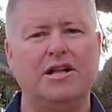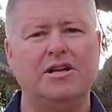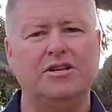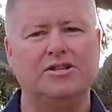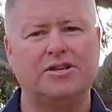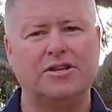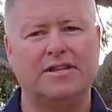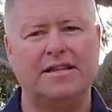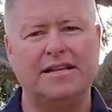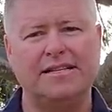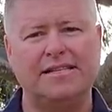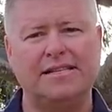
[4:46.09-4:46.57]

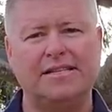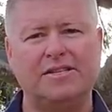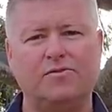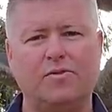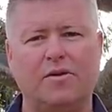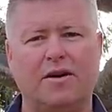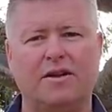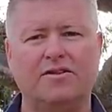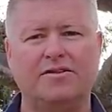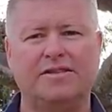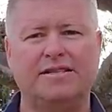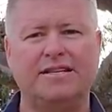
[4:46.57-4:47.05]
So this is
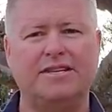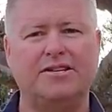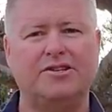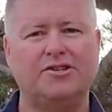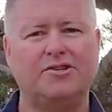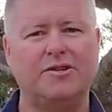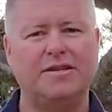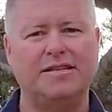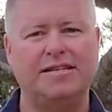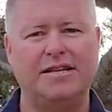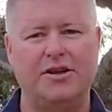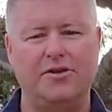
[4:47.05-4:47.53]
one of those
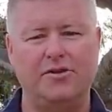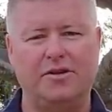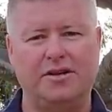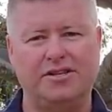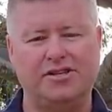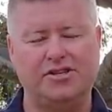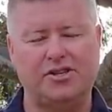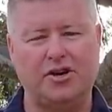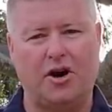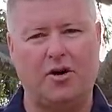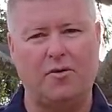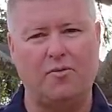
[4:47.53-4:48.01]
industries that you
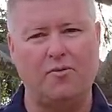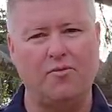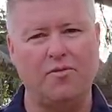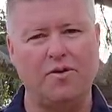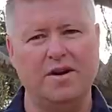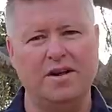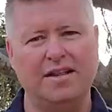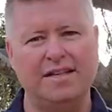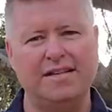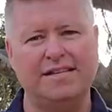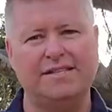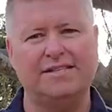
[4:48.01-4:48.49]
could start
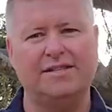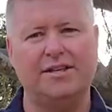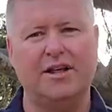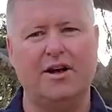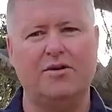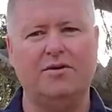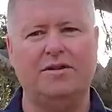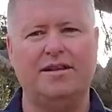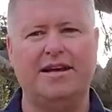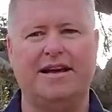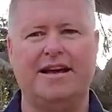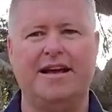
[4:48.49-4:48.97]
really
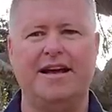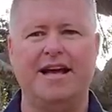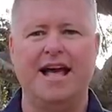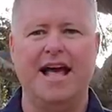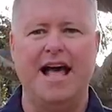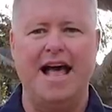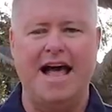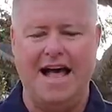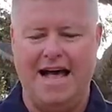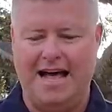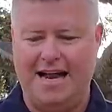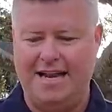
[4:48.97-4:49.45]
slowly
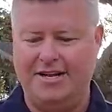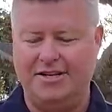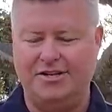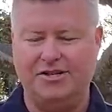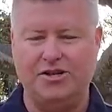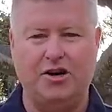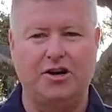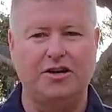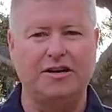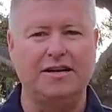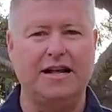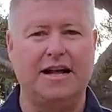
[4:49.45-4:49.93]
and
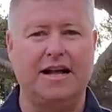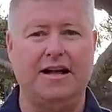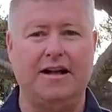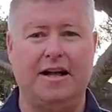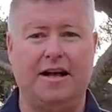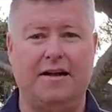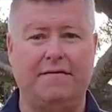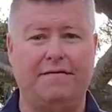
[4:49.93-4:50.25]
start a,